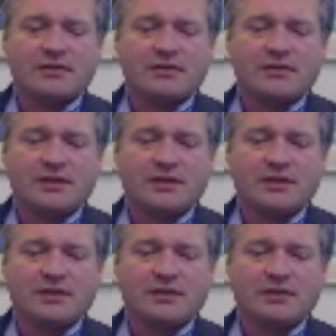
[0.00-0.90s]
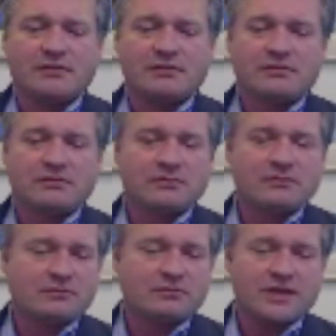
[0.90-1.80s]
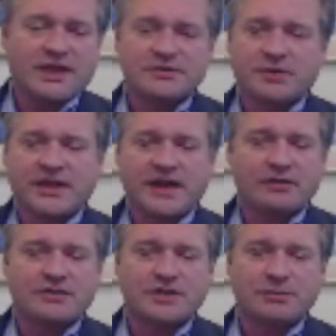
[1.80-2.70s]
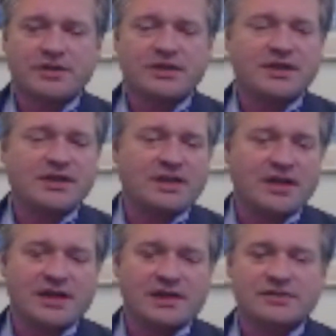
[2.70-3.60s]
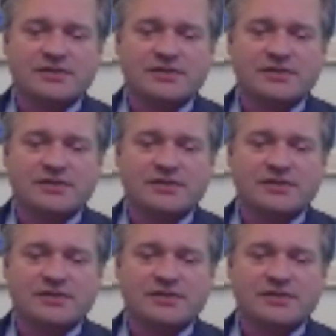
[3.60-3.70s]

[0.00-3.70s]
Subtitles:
the case played out typically as a